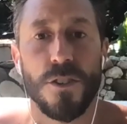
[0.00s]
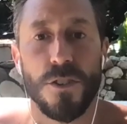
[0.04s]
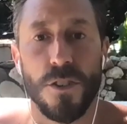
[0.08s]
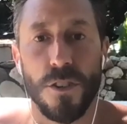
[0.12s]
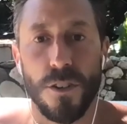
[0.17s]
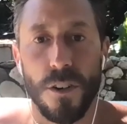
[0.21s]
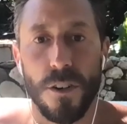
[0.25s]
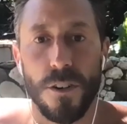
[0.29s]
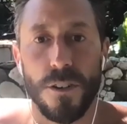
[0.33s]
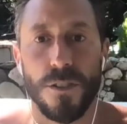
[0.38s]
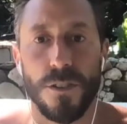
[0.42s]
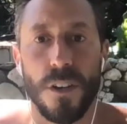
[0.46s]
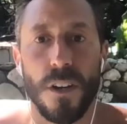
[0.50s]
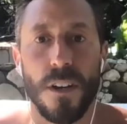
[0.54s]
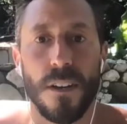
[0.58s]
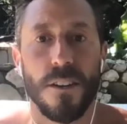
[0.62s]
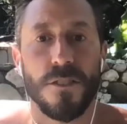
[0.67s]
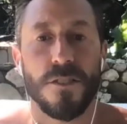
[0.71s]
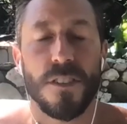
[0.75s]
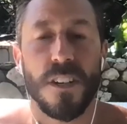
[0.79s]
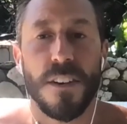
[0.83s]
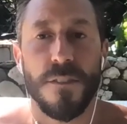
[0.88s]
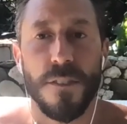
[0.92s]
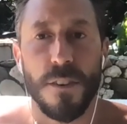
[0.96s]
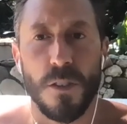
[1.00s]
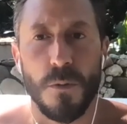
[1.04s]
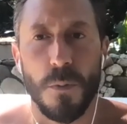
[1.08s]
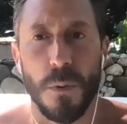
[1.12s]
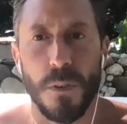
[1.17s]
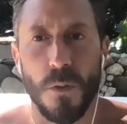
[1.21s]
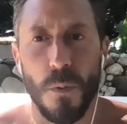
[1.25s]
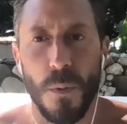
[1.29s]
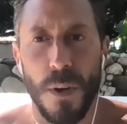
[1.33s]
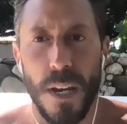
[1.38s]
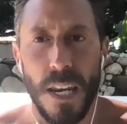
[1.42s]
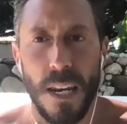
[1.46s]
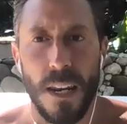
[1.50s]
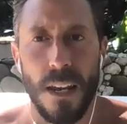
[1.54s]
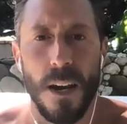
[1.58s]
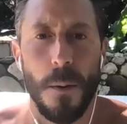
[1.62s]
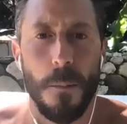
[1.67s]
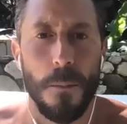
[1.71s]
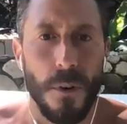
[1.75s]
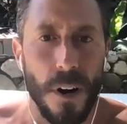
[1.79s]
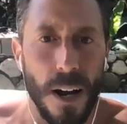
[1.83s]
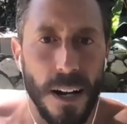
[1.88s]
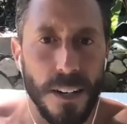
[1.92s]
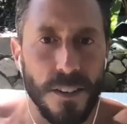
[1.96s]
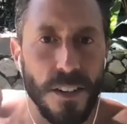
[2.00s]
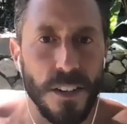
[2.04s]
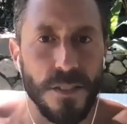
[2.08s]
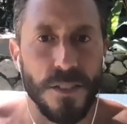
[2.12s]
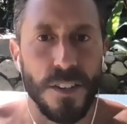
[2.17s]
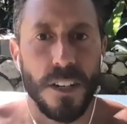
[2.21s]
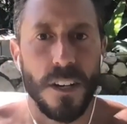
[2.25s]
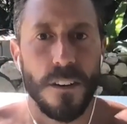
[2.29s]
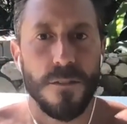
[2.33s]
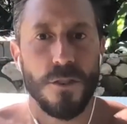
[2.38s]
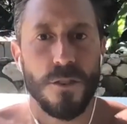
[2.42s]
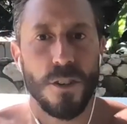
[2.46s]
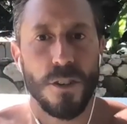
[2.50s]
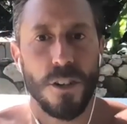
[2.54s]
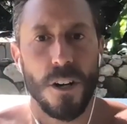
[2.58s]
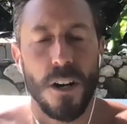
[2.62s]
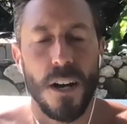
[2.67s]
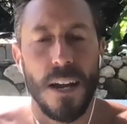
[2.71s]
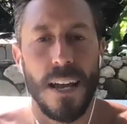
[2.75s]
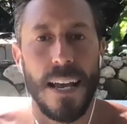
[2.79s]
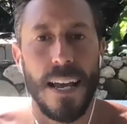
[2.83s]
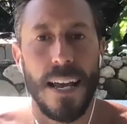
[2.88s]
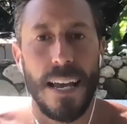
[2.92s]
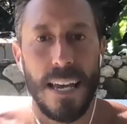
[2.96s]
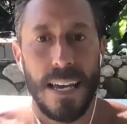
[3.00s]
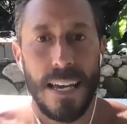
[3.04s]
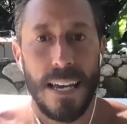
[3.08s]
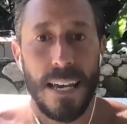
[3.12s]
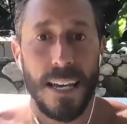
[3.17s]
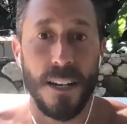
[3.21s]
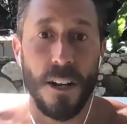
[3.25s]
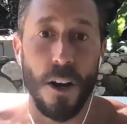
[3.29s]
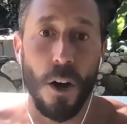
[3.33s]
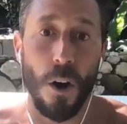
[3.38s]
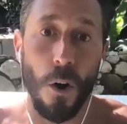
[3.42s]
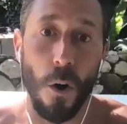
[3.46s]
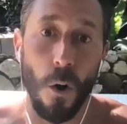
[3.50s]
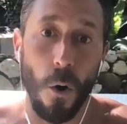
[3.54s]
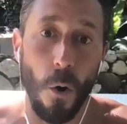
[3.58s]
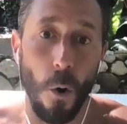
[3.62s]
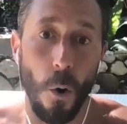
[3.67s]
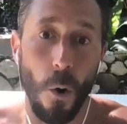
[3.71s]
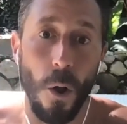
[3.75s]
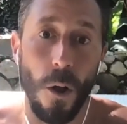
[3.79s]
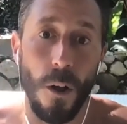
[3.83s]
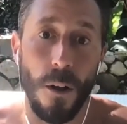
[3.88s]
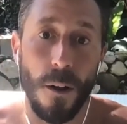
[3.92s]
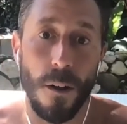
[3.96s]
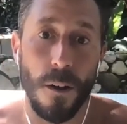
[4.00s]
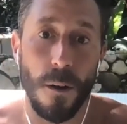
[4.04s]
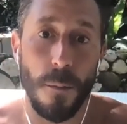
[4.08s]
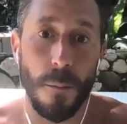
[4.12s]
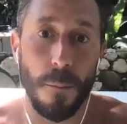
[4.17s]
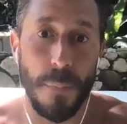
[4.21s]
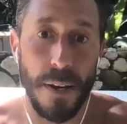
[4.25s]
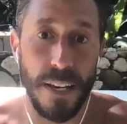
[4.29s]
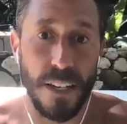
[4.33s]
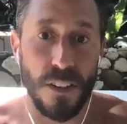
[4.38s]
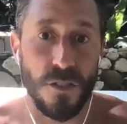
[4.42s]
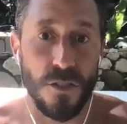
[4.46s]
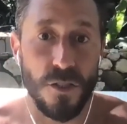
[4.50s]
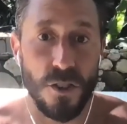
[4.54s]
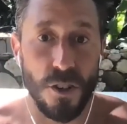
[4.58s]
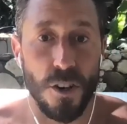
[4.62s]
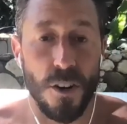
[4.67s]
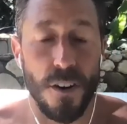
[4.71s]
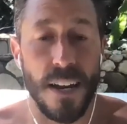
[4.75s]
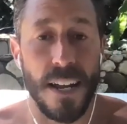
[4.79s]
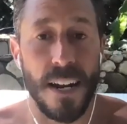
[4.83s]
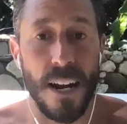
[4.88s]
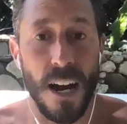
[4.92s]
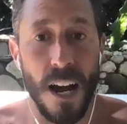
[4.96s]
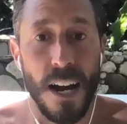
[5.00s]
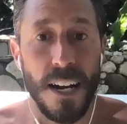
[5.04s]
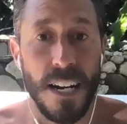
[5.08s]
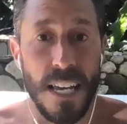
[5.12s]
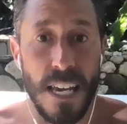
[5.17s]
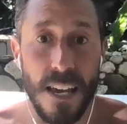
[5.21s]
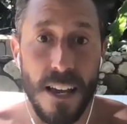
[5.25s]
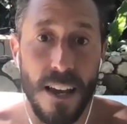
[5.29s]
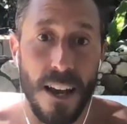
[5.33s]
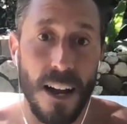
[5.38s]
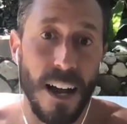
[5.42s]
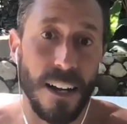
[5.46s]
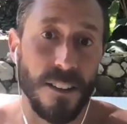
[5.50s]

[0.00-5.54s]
sugars. There's a difference between processing of sugar and a whole based sugar in a honey.